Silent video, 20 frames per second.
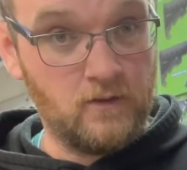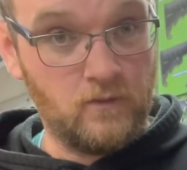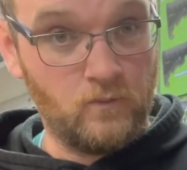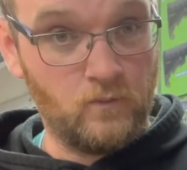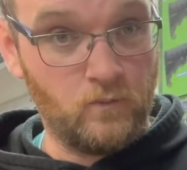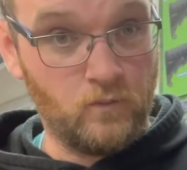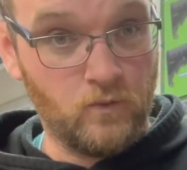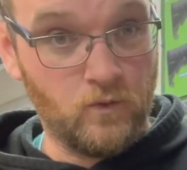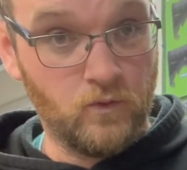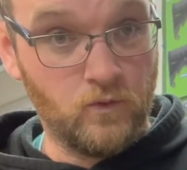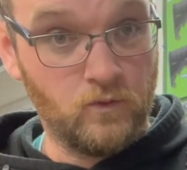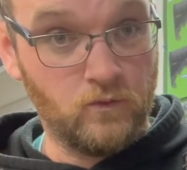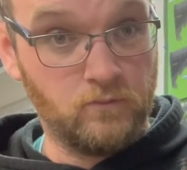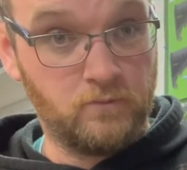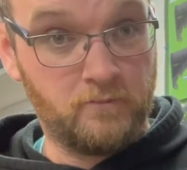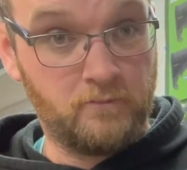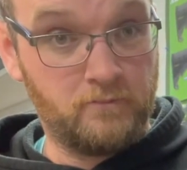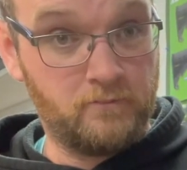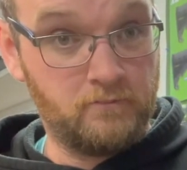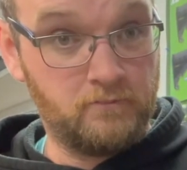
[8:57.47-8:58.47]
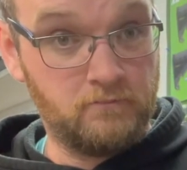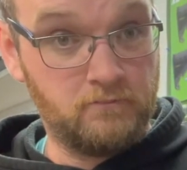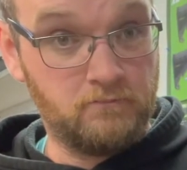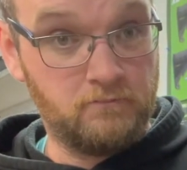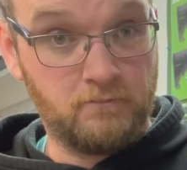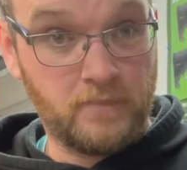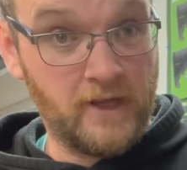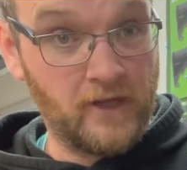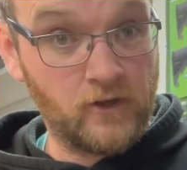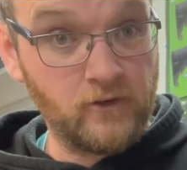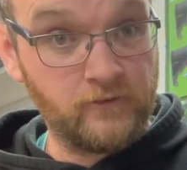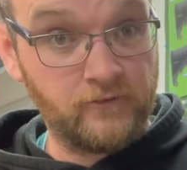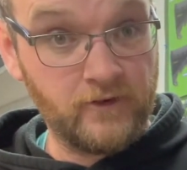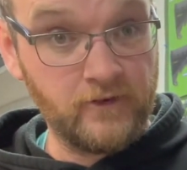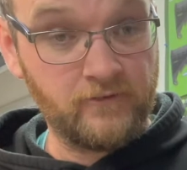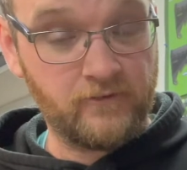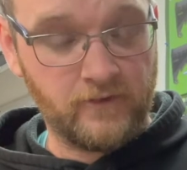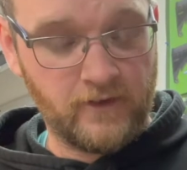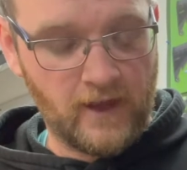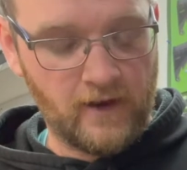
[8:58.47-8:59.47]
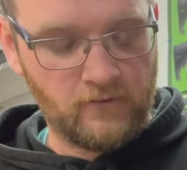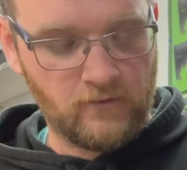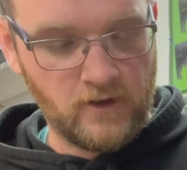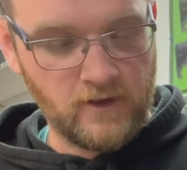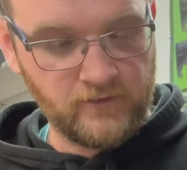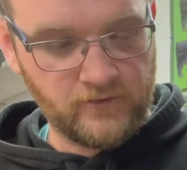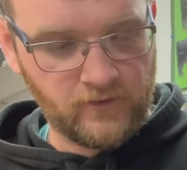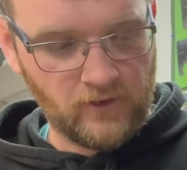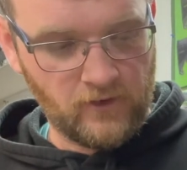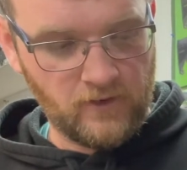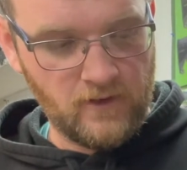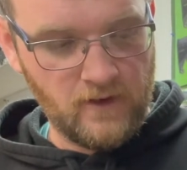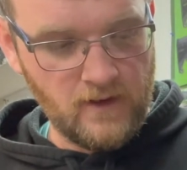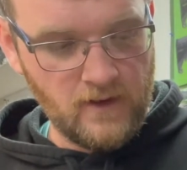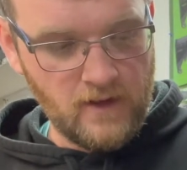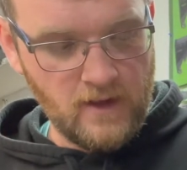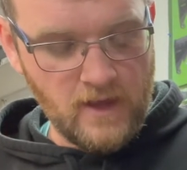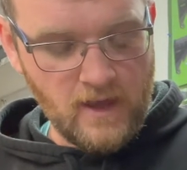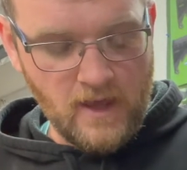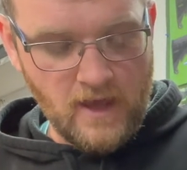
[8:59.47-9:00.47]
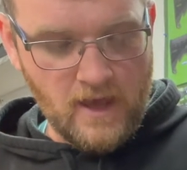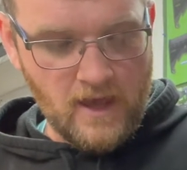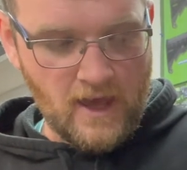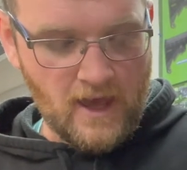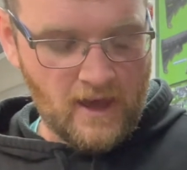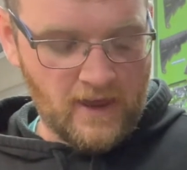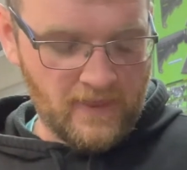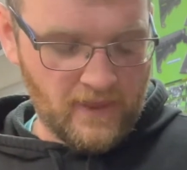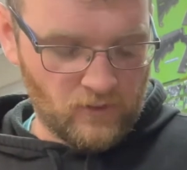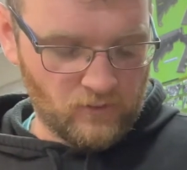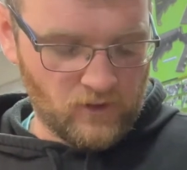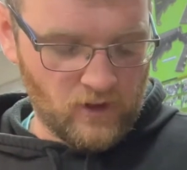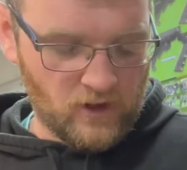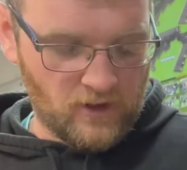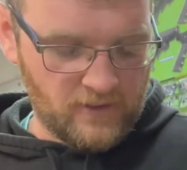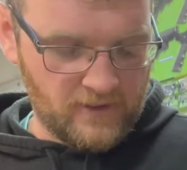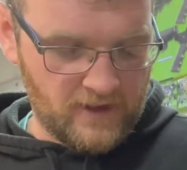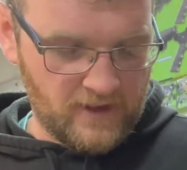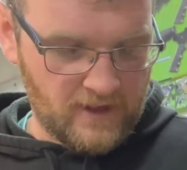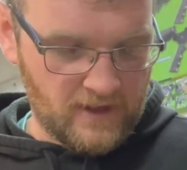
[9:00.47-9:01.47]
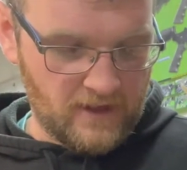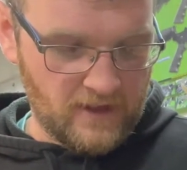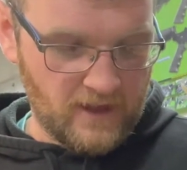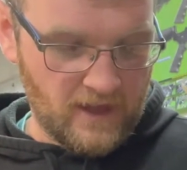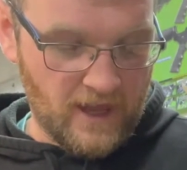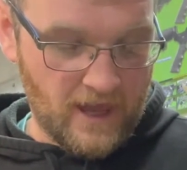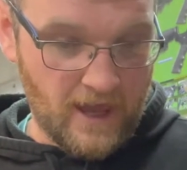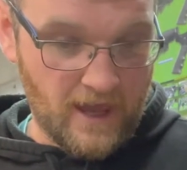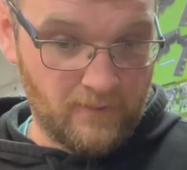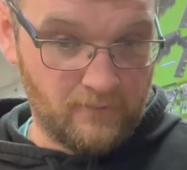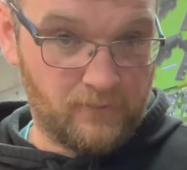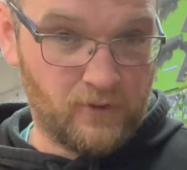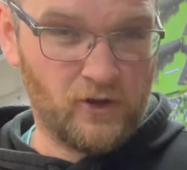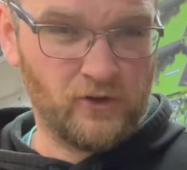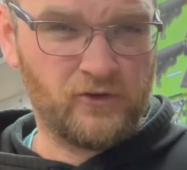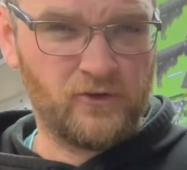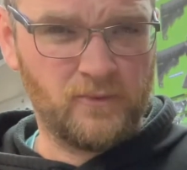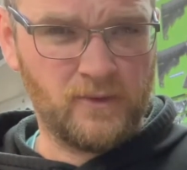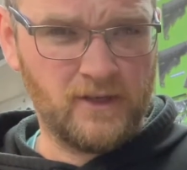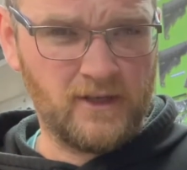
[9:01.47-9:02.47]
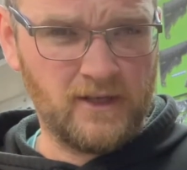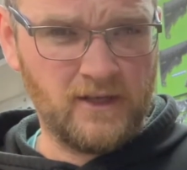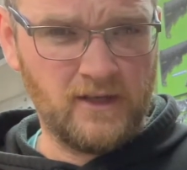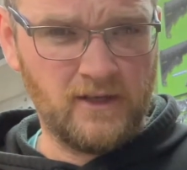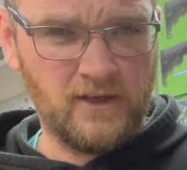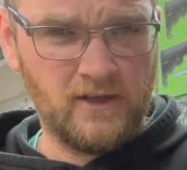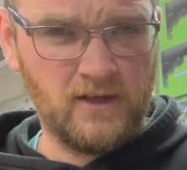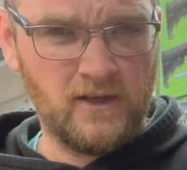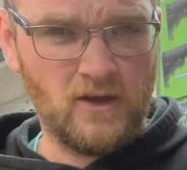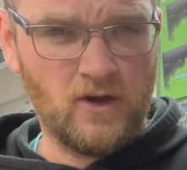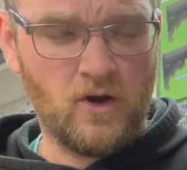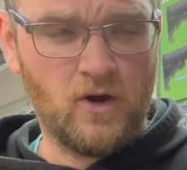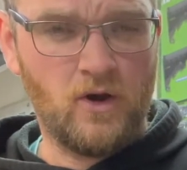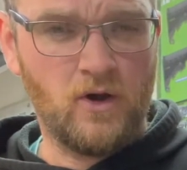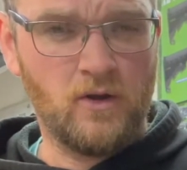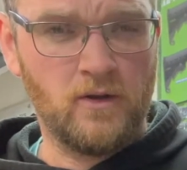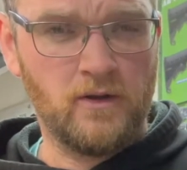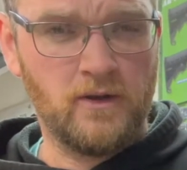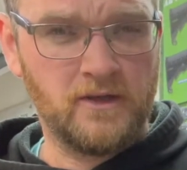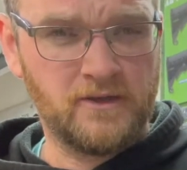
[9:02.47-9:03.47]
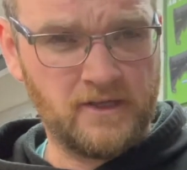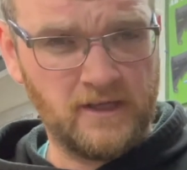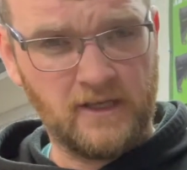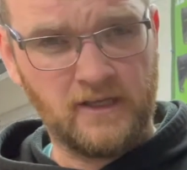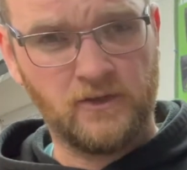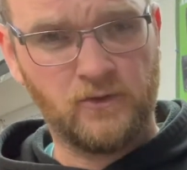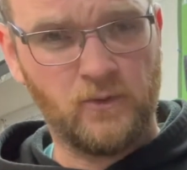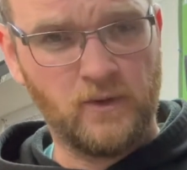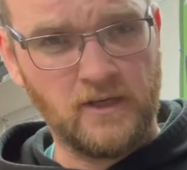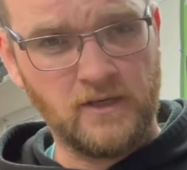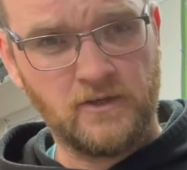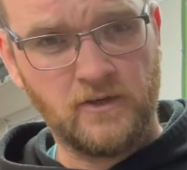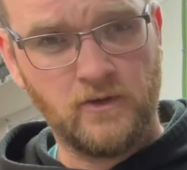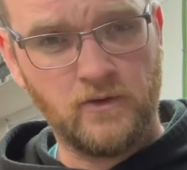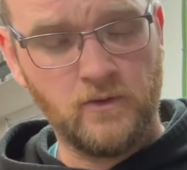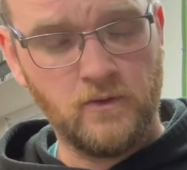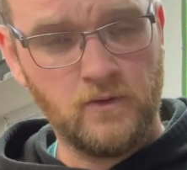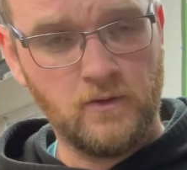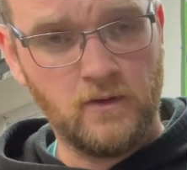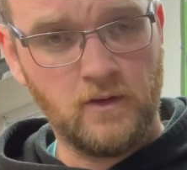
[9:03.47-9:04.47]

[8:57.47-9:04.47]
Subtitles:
will be a good fit for that, right? So that'll go in there, and possibly on the TK22